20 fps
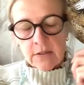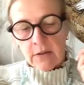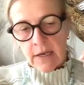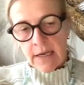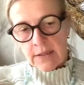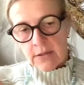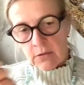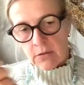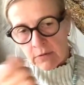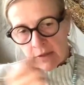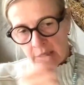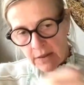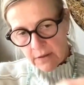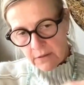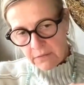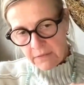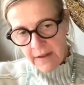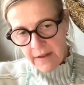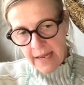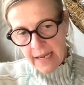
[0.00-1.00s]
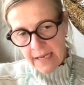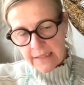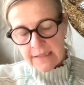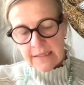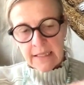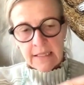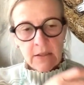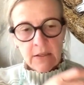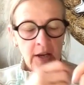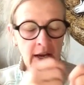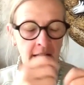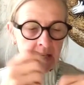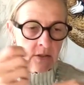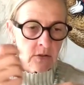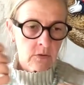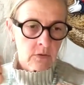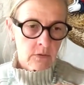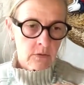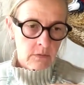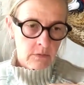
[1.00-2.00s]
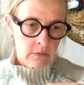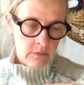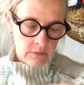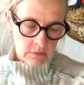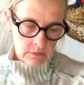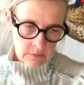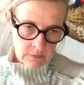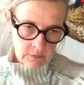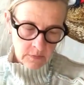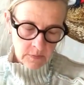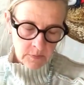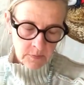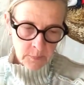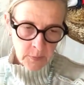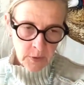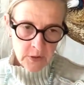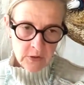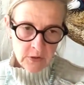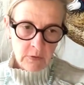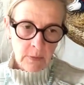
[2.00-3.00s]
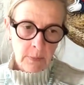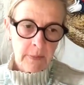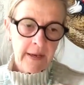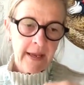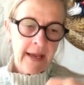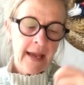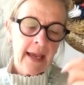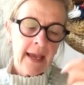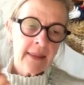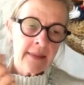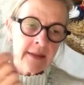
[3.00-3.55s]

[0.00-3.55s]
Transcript: You had to read the fax. Then you had to post a reply.